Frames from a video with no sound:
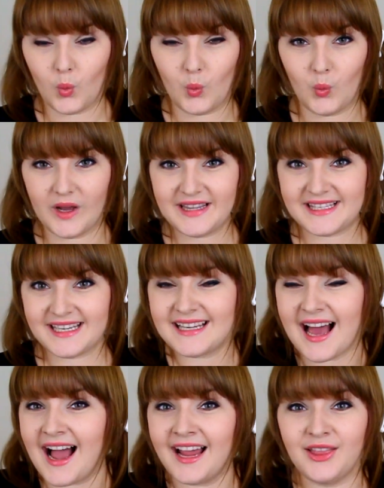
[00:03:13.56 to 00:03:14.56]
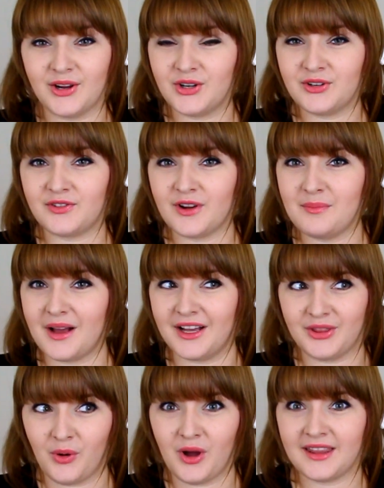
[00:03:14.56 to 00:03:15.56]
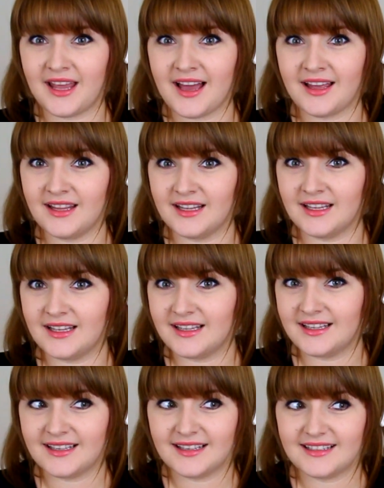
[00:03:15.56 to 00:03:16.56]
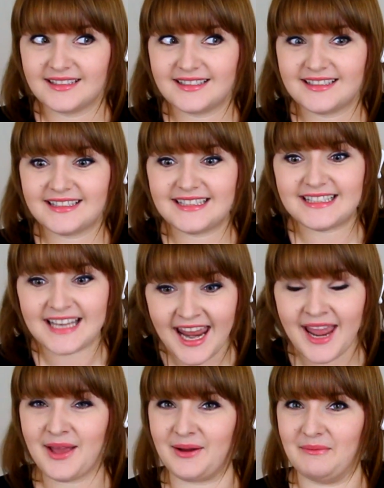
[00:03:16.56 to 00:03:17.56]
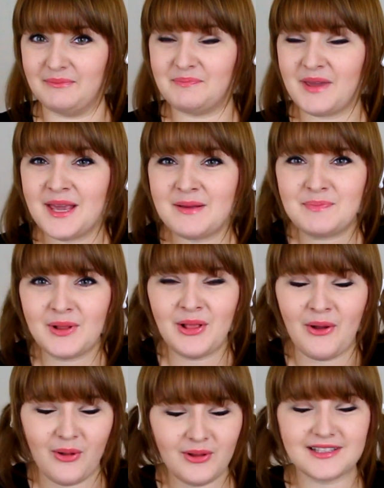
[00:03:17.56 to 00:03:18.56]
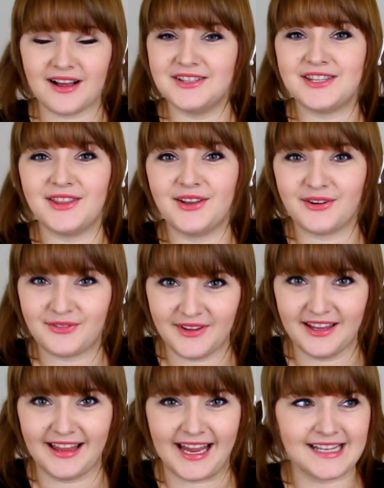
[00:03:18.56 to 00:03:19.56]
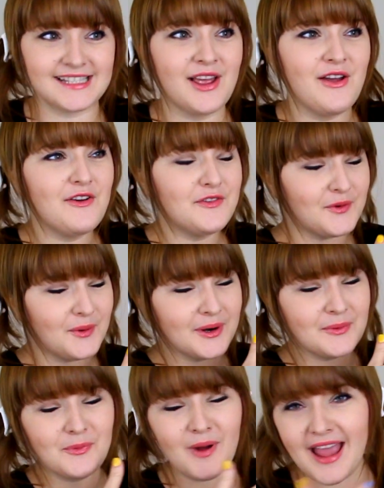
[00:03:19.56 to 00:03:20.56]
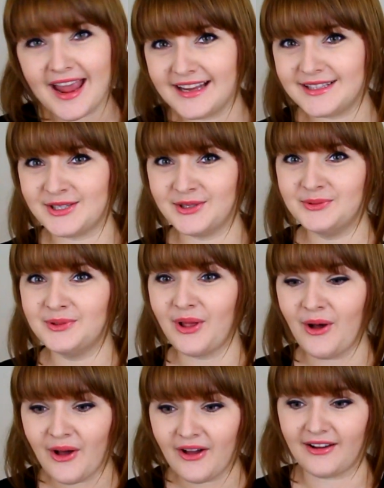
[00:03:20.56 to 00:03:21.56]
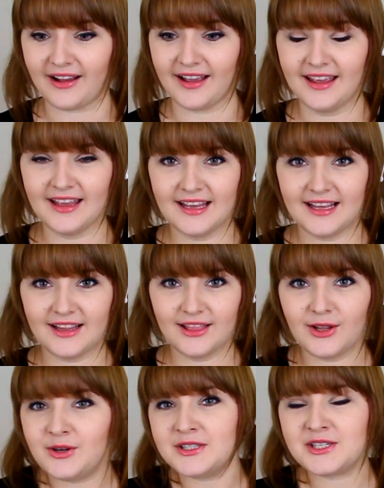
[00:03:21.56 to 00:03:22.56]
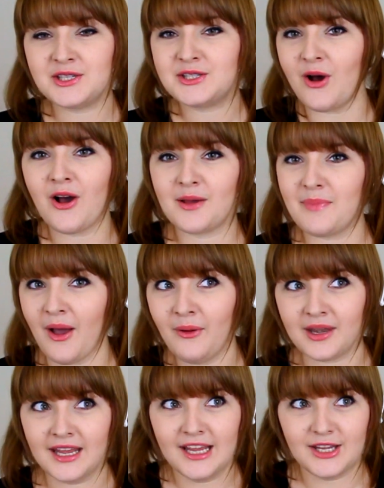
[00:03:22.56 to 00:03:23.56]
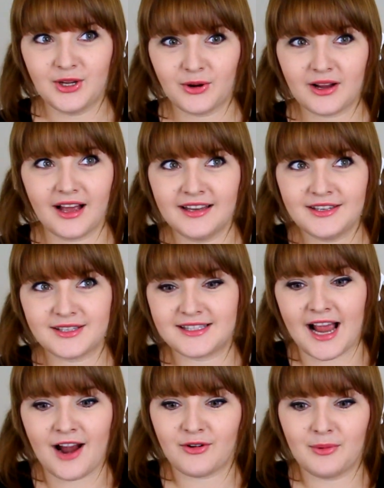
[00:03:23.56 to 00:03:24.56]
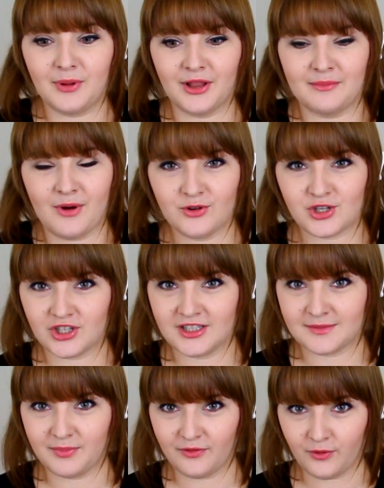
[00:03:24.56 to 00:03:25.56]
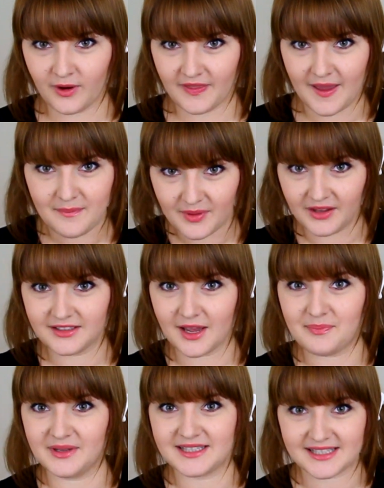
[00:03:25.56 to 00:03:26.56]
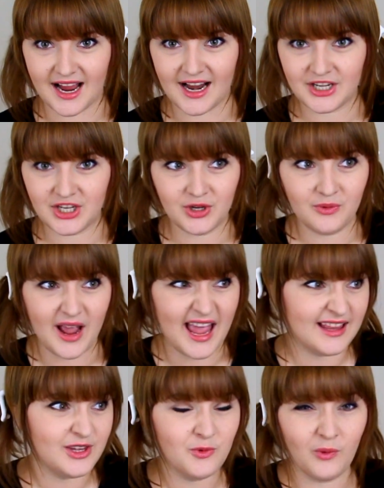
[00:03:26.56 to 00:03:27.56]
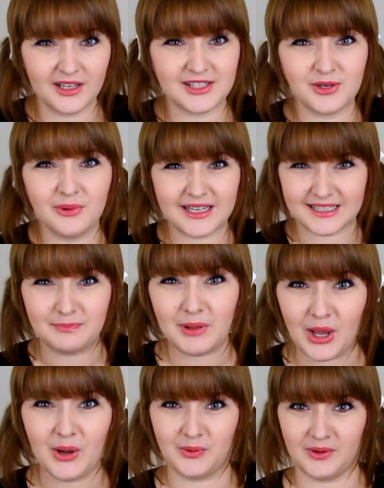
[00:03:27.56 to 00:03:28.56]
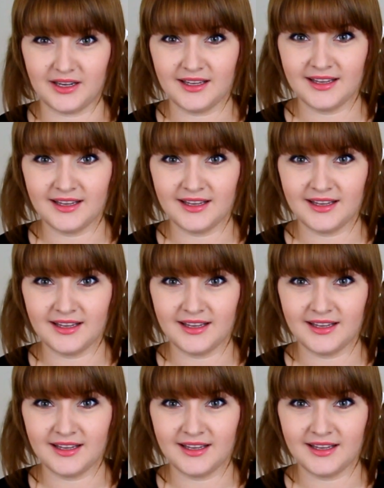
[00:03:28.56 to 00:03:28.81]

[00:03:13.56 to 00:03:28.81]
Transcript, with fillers: What did I learn from Anohana? Damn, people hold on to their feelings for way too long. Learn to talk about your undesirable emotions before they build up inside you and you want to explode.